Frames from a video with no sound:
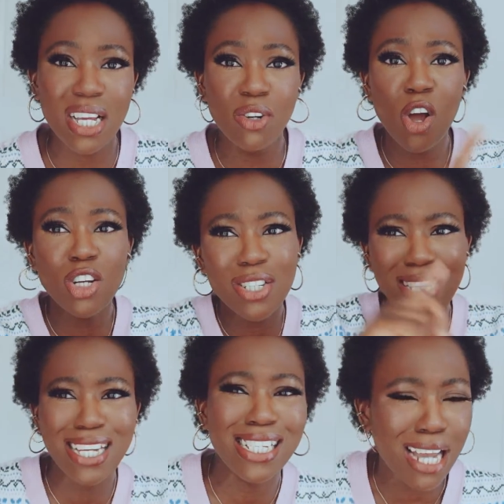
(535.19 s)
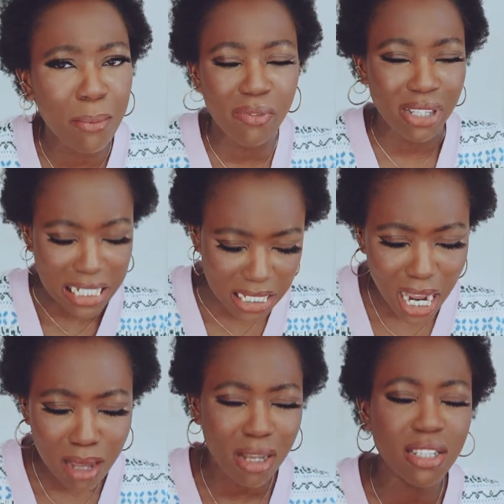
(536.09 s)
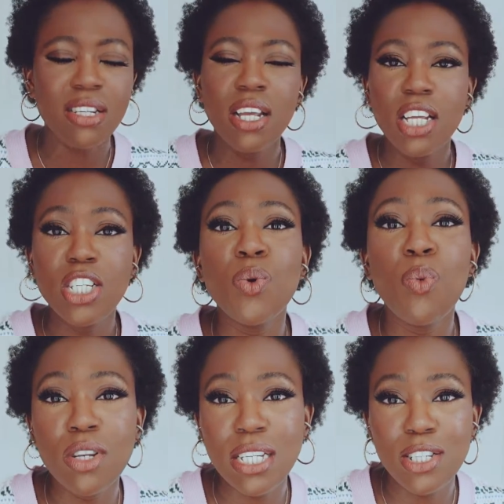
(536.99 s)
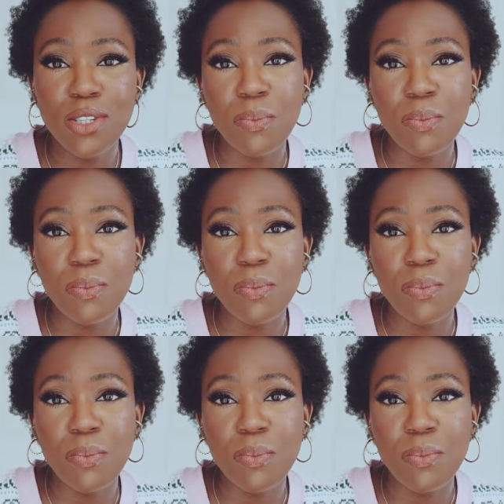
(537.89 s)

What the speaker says: and not just any type of entertainment. She wanted to